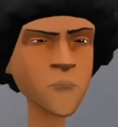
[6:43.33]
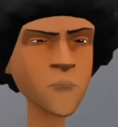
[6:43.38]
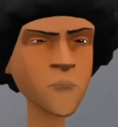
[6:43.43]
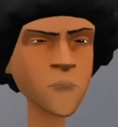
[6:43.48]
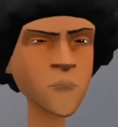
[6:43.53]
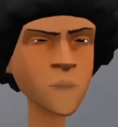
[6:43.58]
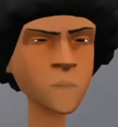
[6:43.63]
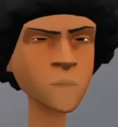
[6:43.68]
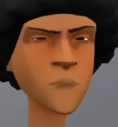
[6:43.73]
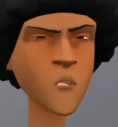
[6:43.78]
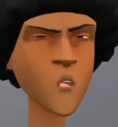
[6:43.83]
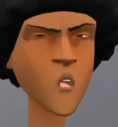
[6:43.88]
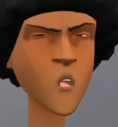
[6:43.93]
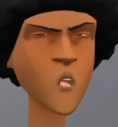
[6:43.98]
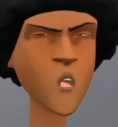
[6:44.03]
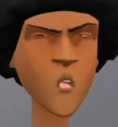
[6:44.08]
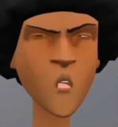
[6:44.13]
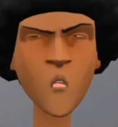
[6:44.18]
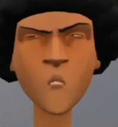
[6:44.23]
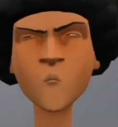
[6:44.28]
Do you
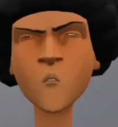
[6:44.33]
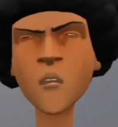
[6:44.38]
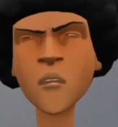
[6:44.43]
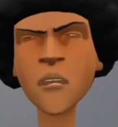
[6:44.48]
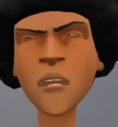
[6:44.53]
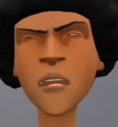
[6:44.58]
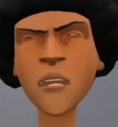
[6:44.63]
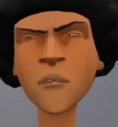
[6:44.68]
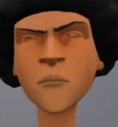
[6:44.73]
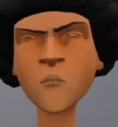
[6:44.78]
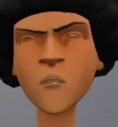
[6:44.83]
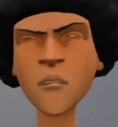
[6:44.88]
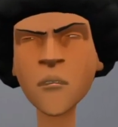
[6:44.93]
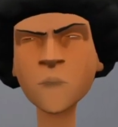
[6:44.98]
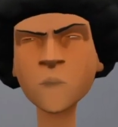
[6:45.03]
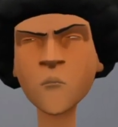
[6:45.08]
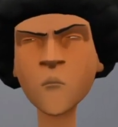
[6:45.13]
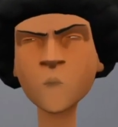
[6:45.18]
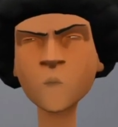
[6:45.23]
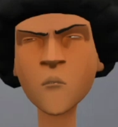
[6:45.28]
realize that you are a
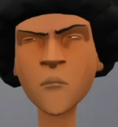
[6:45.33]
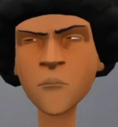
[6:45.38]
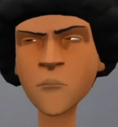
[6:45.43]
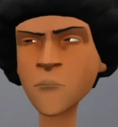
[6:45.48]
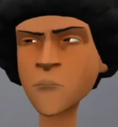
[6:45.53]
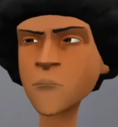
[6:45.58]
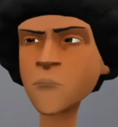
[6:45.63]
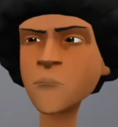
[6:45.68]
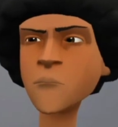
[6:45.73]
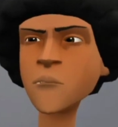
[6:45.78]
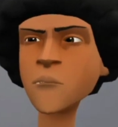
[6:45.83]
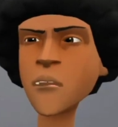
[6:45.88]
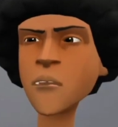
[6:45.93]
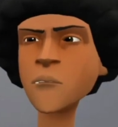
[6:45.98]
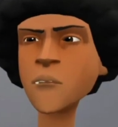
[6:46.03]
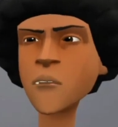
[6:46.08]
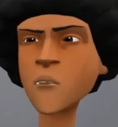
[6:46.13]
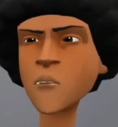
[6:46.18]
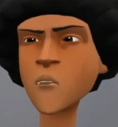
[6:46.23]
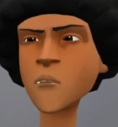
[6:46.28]
married woman?
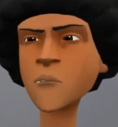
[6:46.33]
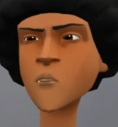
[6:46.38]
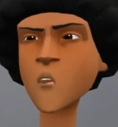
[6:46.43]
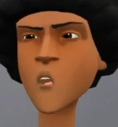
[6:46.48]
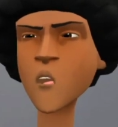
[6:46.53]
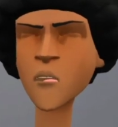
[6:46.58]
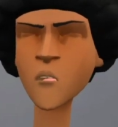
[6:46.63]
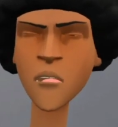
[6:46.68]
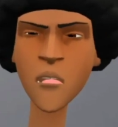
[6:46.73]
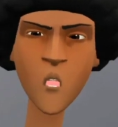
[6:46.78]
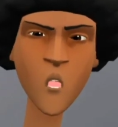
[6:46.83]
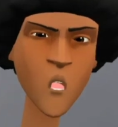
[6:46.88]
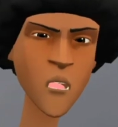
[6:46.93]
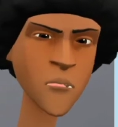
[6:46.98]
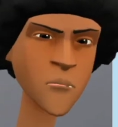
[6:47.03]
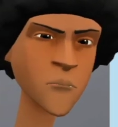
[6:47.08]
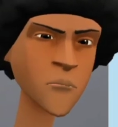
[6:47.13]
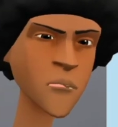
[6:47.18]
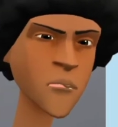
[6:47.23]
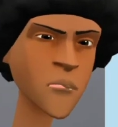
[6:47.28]
Okay, wait, let me
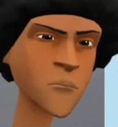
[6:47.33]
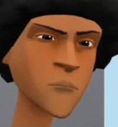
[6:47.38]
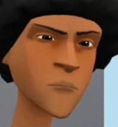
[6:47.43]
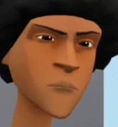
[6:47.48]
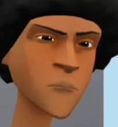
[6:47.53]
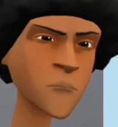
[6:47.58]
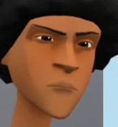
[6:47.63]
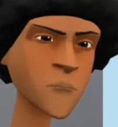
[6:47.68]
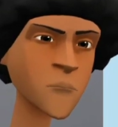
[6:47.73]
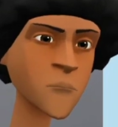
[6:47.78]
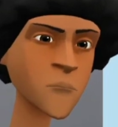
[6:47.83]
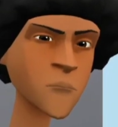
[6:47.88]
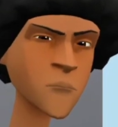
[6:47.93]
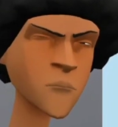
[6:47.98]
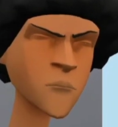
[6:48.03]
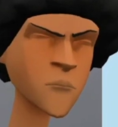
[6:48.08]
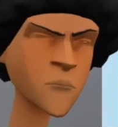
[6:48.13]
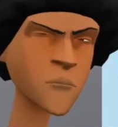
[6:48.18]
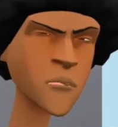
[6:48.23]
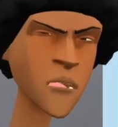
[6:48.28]
ask you.
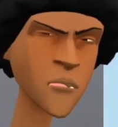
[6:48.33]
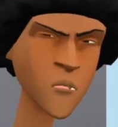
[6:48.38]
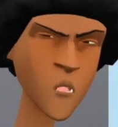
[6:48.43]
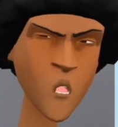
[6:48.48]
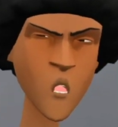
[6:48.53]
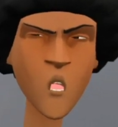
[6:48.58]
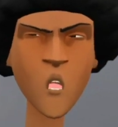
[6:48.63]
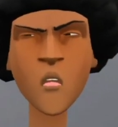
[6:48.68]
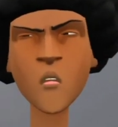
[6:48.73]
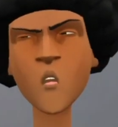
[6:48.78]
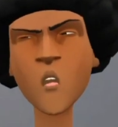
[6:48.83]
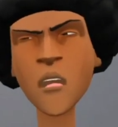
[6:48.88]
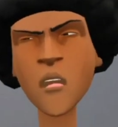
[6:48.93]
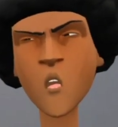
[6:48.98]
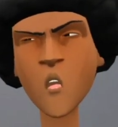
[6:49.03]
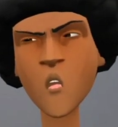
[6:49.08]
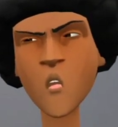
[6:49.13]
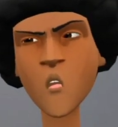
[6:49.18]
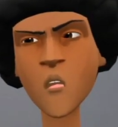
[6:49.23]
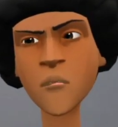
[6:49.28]
Question number
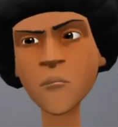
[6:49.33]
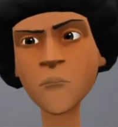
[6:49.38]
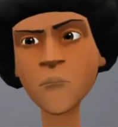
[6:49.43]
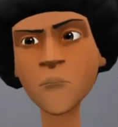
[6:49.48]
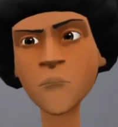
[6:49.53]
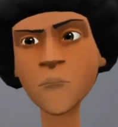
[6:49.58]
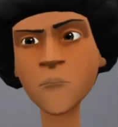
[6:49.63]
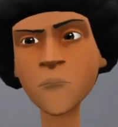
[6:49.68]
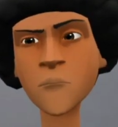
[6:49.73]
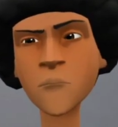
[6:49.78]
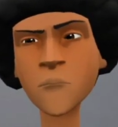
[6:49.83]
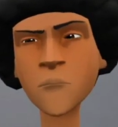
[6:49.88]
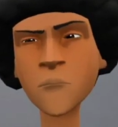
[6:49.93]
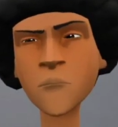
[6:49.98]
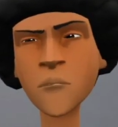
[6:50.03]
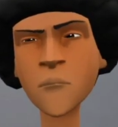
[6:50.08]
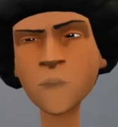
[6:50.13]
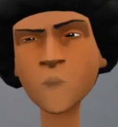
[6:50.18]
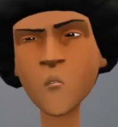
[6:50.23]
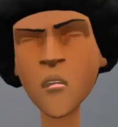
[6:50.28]
one.
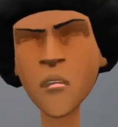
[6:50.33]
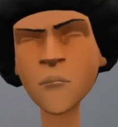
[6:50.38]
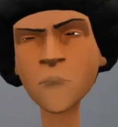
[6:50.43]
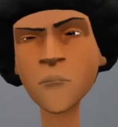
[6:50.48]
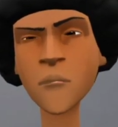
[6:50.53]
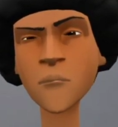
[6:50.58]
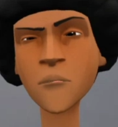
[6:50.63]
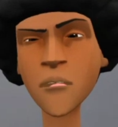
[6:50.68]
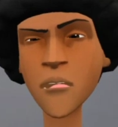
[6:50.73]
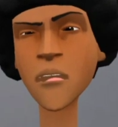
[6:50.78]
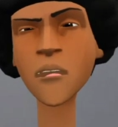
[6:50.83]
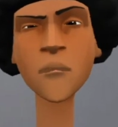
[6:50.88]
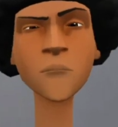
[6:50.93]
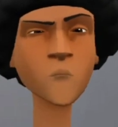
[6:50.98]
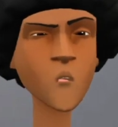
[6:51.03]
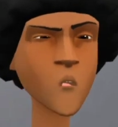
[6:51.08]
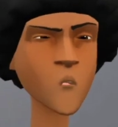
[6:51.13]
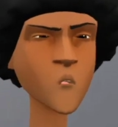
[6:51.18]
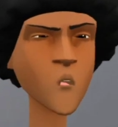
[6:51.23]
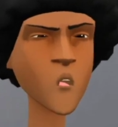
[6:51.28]
What is the
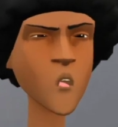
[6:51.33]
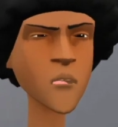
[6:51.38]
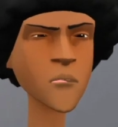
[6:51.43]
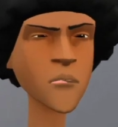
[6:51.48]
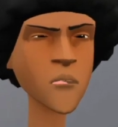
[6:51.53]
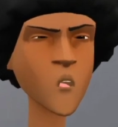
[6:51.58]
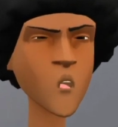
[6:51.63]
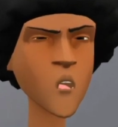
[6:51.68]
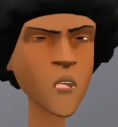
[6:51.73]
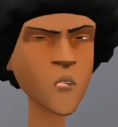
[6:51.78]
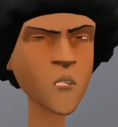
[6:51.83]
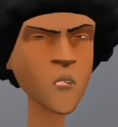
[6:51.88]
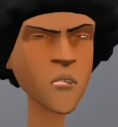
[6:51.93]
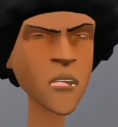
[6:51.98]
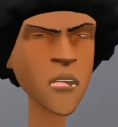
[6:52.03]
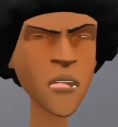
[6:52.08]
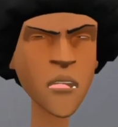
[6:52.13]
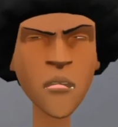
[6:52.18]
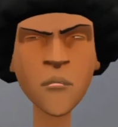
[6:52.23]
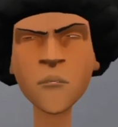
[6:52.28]
relationship or
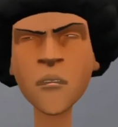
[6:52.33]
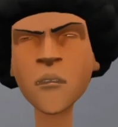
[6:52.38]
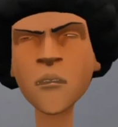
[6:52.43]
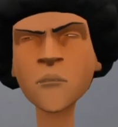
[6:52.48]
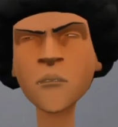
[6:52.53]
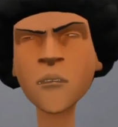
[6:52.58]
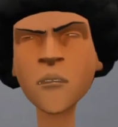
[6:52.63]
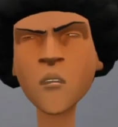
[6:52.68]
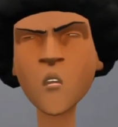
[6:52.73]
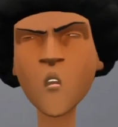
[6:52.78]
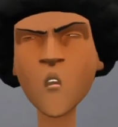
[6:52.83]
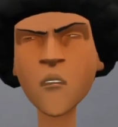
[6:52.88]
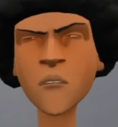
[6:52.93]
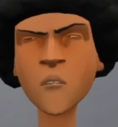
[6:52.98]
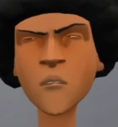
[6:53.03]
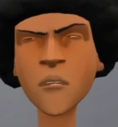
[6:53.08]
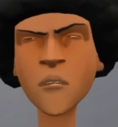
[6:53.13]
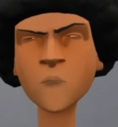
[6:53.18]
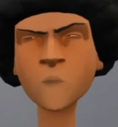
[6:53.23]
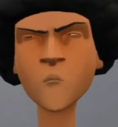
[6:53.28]
marital
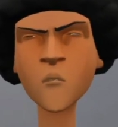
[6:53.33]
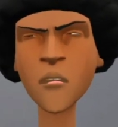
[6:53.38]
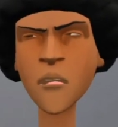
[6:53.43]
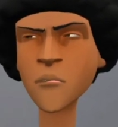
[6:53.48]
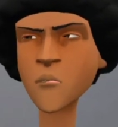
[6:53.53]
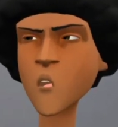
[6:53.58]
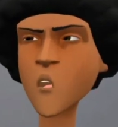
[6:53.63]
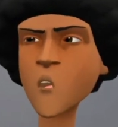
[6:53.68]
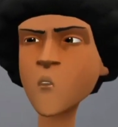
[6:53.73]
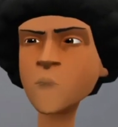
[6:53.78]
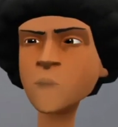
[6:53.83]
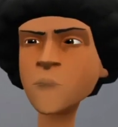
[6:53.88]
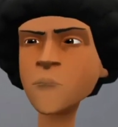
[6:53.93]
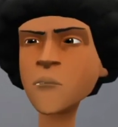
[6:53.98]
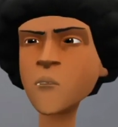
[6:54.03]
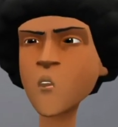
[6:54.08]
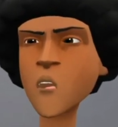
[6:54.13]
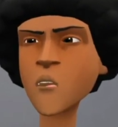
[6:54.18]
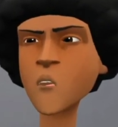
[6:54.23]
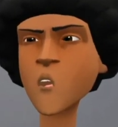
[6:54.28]
status of this your
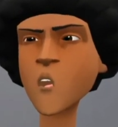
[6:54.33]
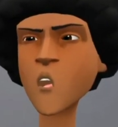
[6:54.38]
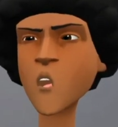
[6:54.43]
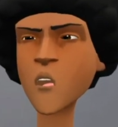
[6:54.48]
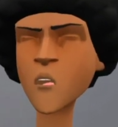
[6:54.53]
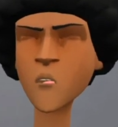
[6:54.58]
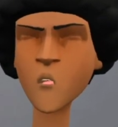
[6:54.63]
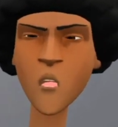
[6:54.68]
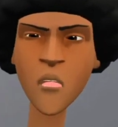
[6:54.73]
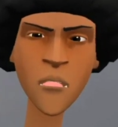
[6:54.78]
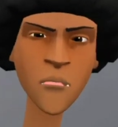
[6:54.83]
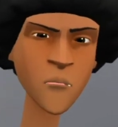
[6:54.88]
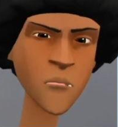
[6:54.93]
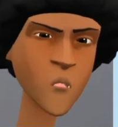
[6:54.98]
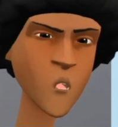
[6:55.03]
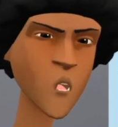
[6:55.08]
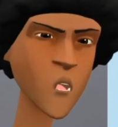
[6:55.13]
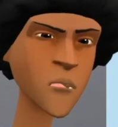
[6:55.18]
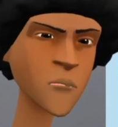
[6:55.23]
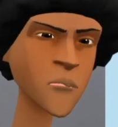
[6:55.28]
so-called
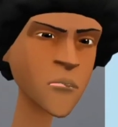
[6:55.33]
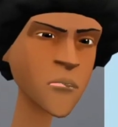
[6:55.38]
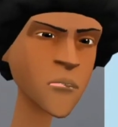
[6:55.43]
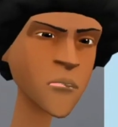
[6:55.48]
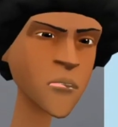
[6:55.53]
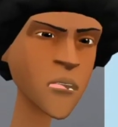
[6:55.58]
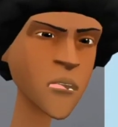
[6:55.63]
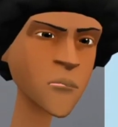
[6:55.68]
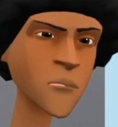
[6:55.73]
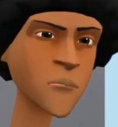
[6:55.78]
newfound friend?